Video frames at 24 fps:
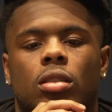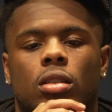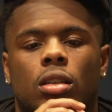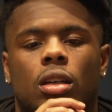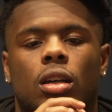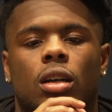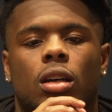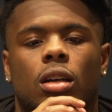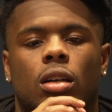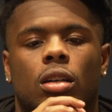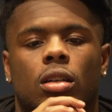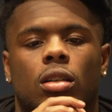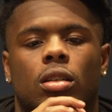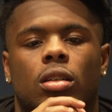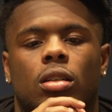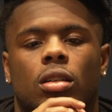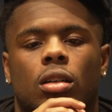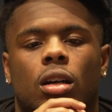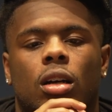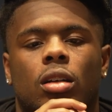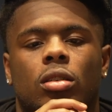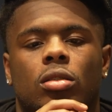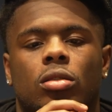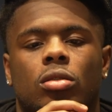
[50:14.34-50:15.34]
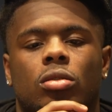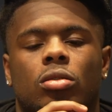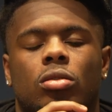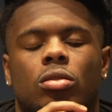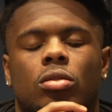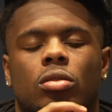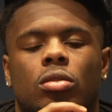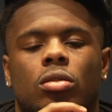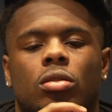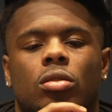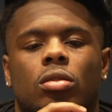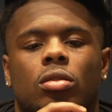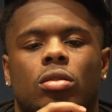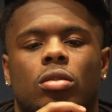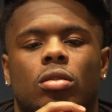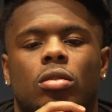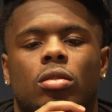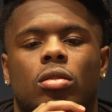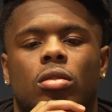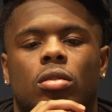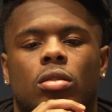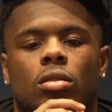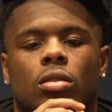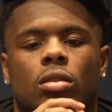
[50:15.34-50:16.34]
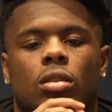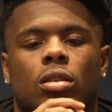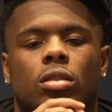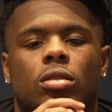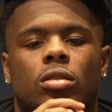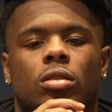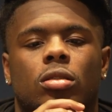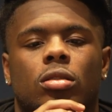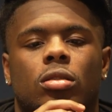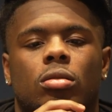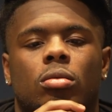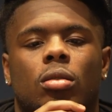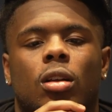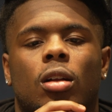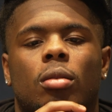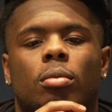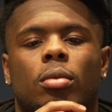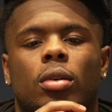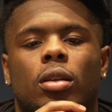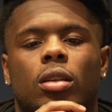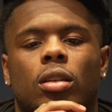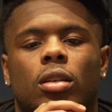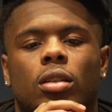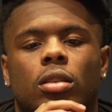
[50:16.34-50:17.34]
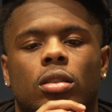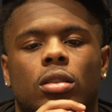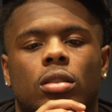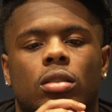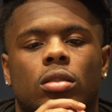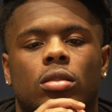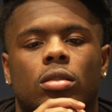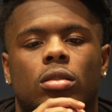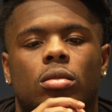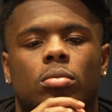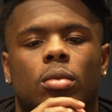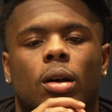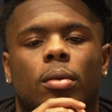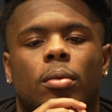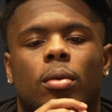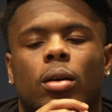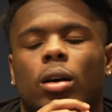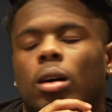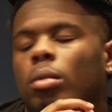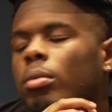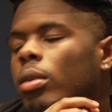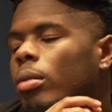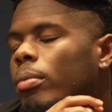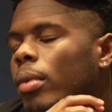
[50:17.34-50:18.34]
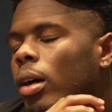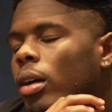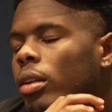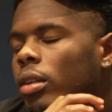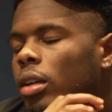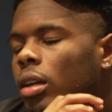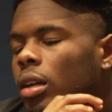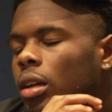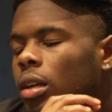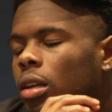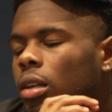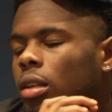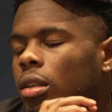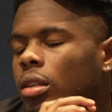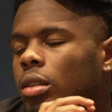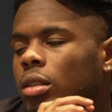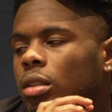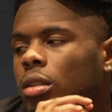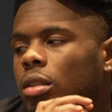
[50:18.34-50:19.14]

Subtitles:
Yeah, I do. I send some of that money to my mom and my dad.